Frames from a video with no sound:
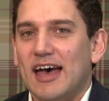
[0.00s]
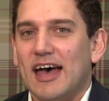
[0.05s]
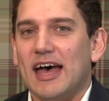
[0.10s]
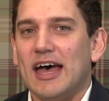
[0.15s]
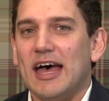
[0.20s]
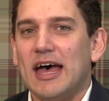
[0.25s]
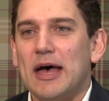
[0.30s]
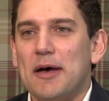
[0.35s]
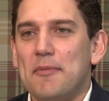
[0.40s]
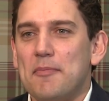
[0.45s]

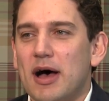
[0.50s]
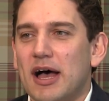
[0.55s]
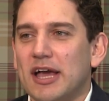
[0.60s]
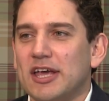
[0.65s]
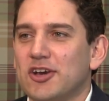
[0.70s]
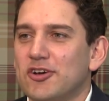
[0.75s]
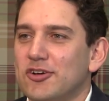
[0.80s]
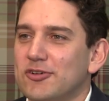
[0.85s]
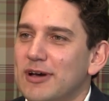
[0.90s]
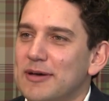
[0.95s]
I
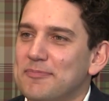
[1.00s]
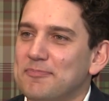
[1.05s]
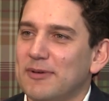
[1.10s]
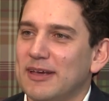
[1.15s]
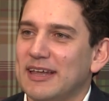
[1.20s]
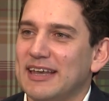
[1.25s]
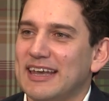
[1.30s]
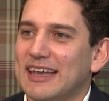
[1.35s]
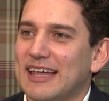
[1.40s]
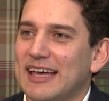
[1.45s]
grew up
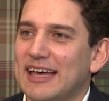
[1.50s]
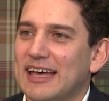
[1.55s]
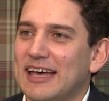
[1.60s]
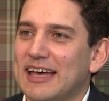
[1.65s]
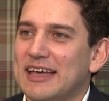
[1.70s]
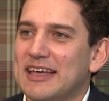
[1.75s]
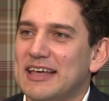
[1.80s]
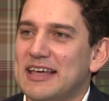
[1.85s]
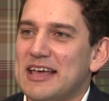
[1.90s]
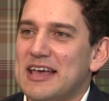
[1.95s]
in
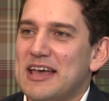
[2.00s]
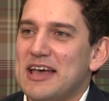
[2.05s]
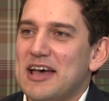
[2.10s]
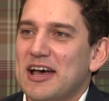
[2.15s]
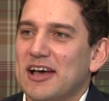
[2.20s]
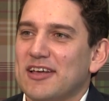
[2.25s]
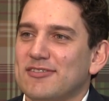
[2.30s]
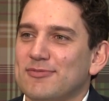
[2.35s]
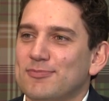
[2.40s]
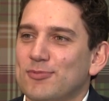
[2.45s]
a
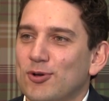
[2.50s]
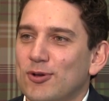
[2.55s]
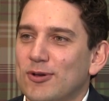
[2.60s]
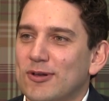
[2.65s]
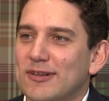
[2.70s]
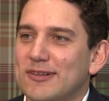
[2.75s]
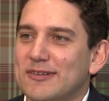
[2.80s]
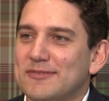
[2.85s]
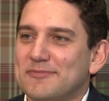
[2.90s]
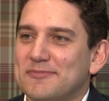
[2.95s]

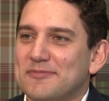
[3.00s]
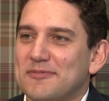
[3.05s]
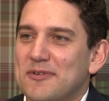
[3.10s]
small